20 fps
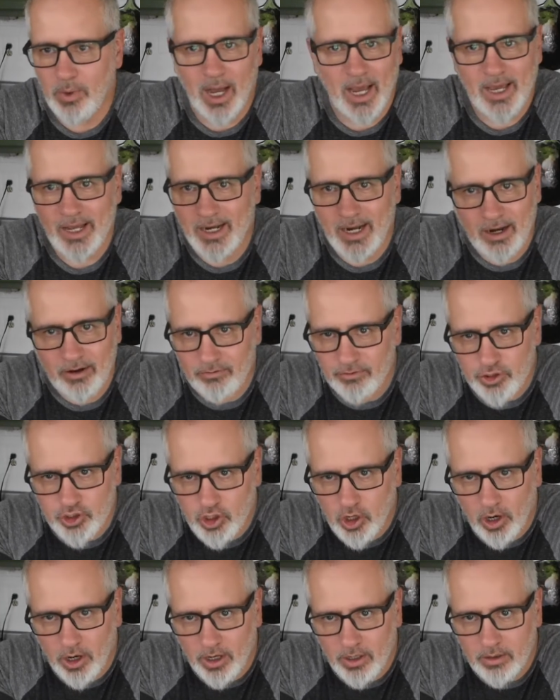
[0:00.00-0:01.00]
buy it out of a
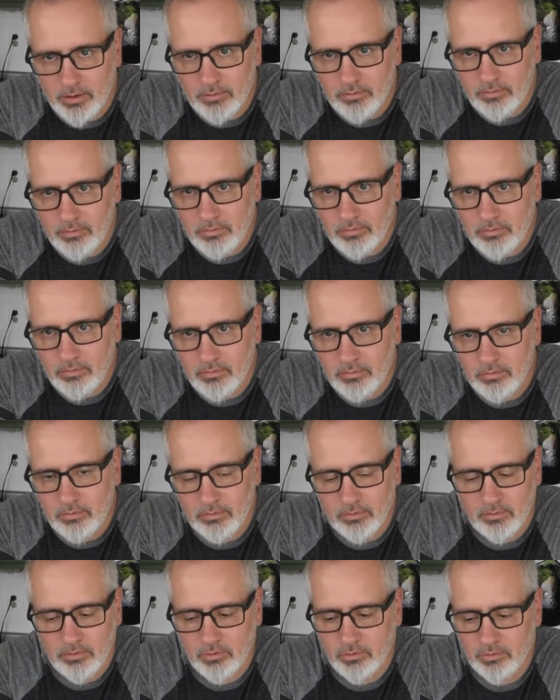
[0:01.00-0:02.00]
jar.
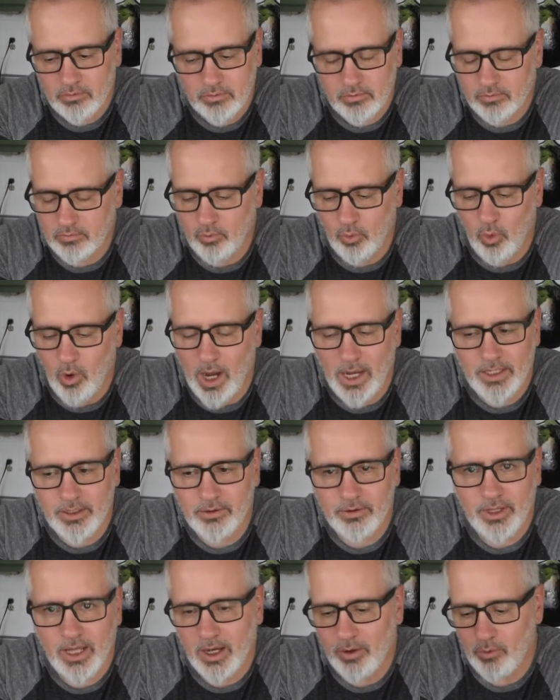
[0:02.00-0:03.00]
Why
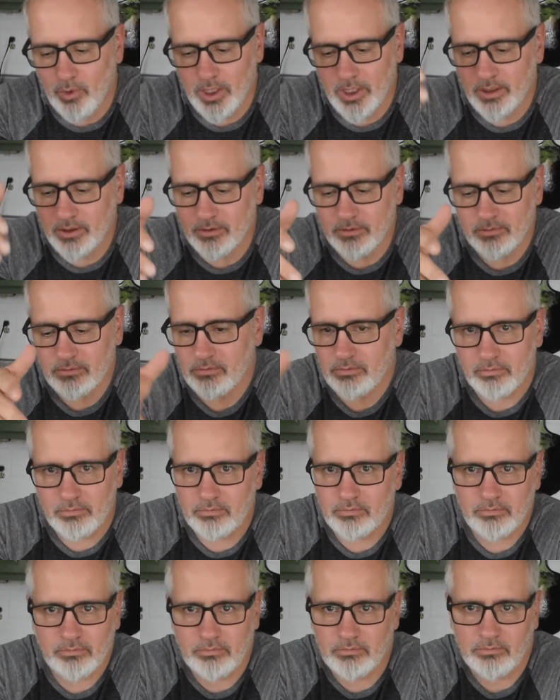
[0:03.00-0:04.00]
do that when
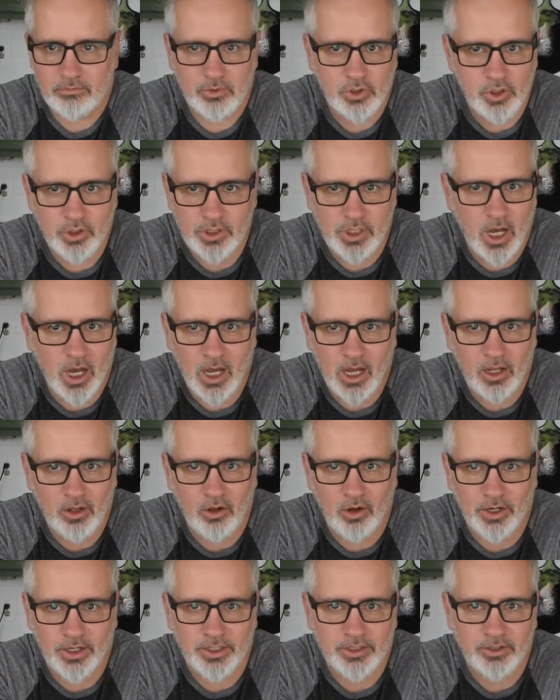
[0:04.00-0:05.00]
you saw how
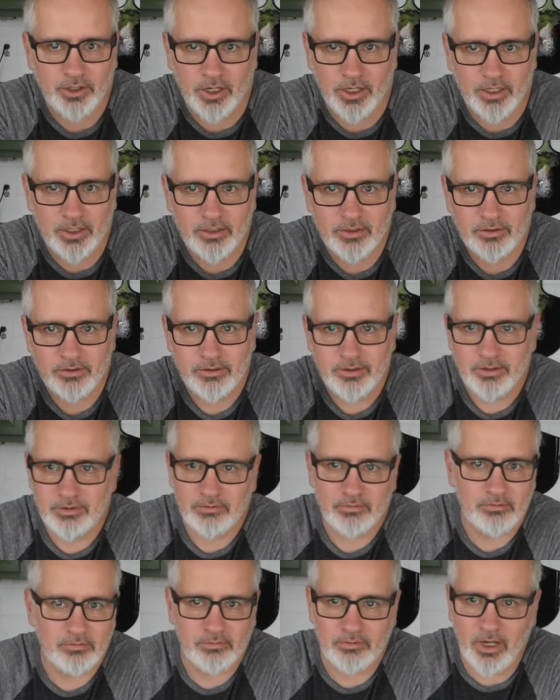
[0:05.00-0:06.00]
long it took?
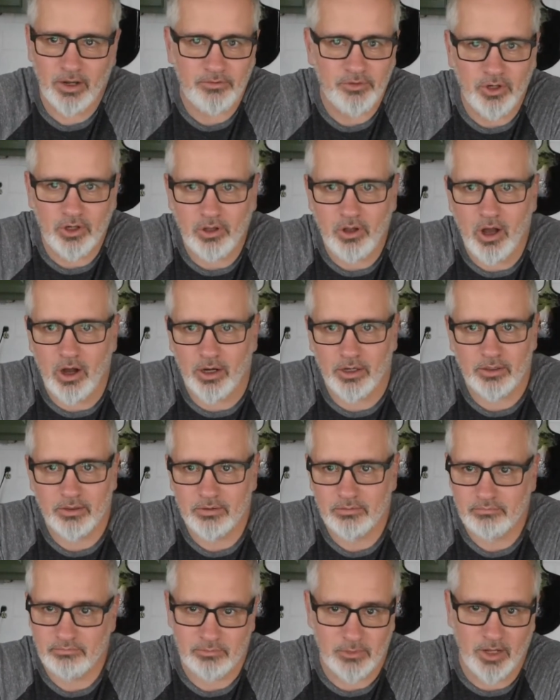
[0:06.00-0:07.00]
Not very long.
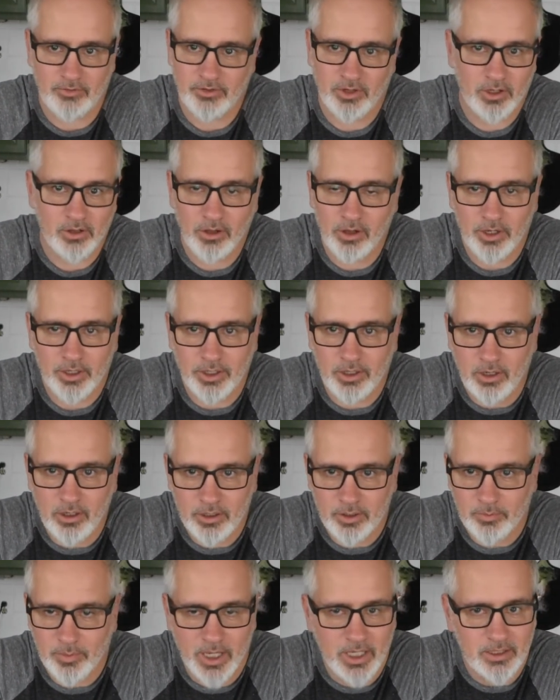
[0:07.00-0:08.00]
Not very long at
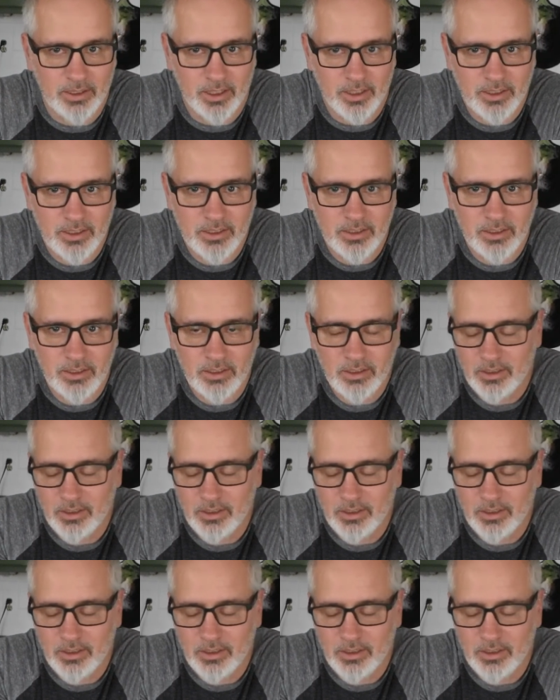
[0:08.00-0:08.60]
all to make this.